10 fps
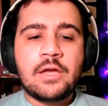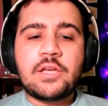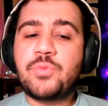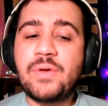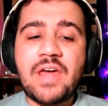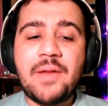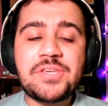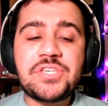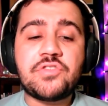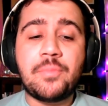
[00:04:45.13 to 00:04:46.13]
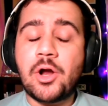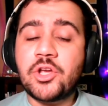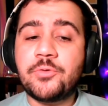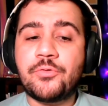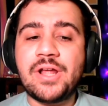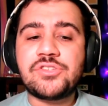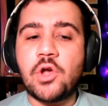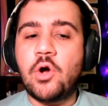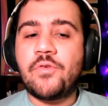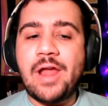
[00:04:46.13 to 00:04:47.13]
Because we've got a message from our good friends
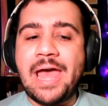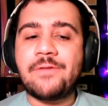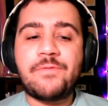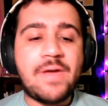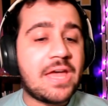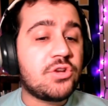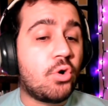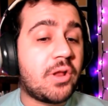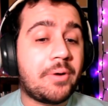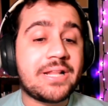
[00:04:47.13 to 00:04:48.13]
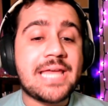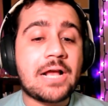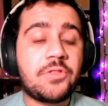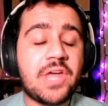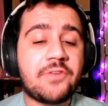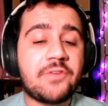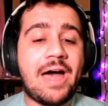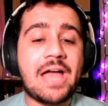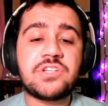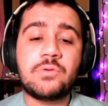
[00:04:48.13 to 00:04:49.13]
over at FanDuel. Get ready to tackle the
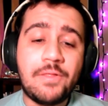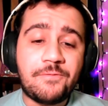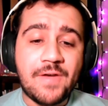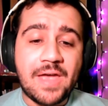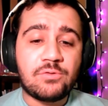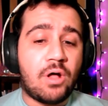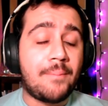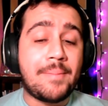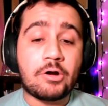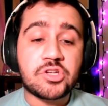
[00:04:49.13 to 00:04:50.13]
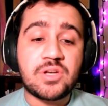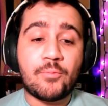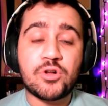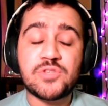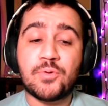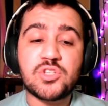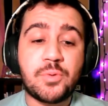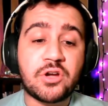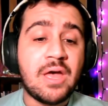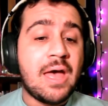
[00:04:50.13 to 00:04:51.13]
NFL action with FanDuel, America's #1
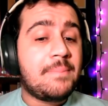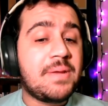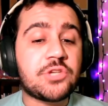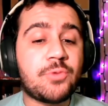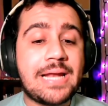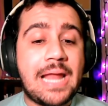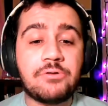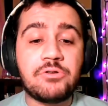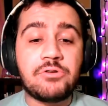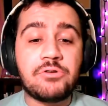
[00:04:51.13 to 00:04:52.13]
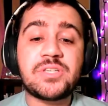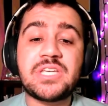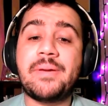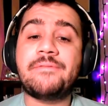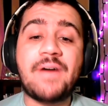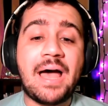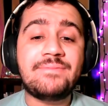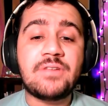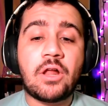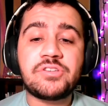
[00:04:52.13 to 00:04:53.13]
sportsbook. Because right now, new customers can bet
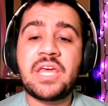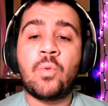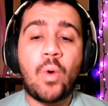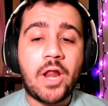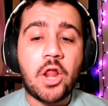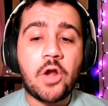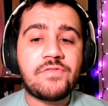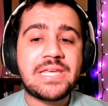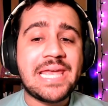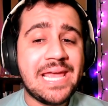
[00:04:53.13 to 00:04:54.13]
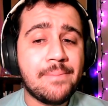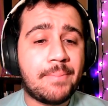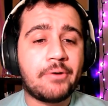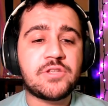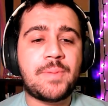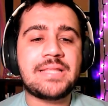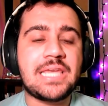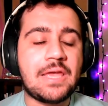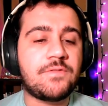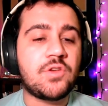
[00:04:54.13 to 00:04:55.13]
$5 and get $150 in bonus
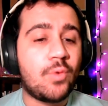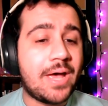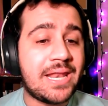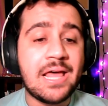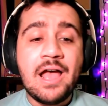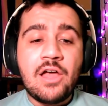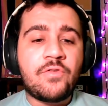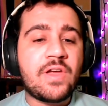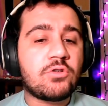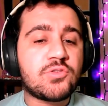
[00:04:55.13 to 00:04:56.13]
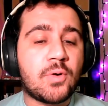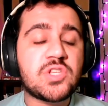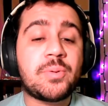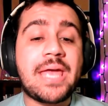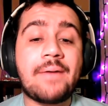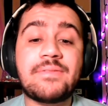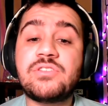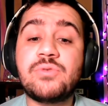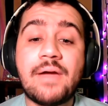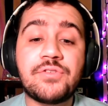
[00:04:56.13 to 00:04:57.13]
bets if you win. The FanDuel Sportsbook app
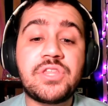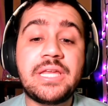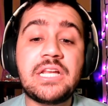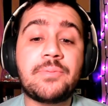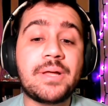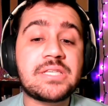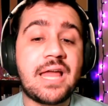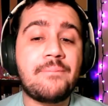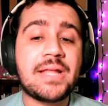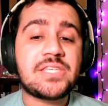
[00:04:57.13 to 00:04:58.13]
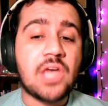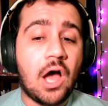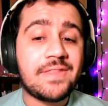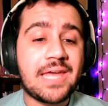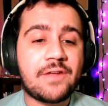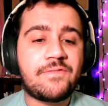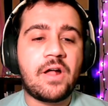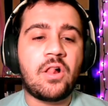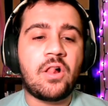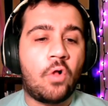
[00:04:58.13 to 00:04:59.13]
gives you everything you need to place live bets on the
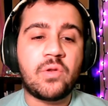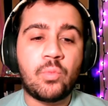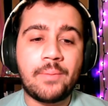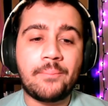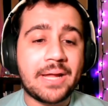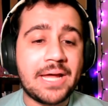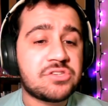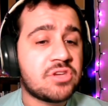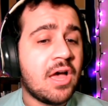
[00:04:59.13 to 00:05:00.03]
NFL all in one place.